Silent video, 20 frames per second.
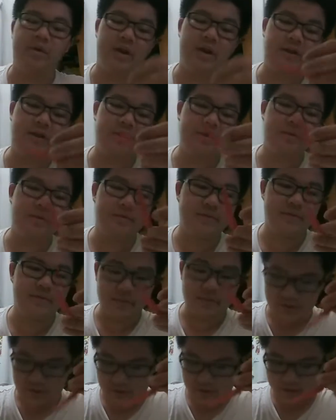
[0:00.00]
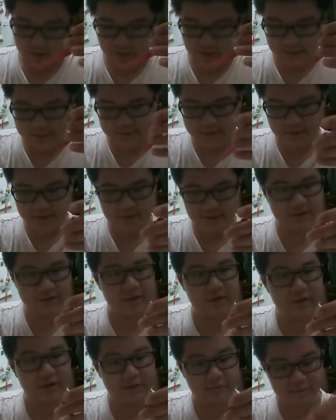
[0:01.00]
Like, I'm serious
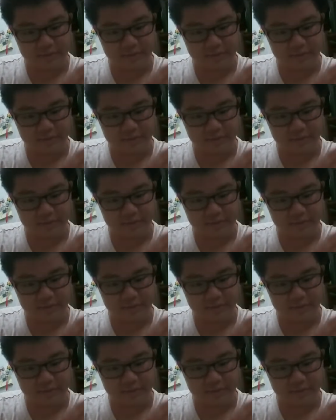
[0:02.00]
here.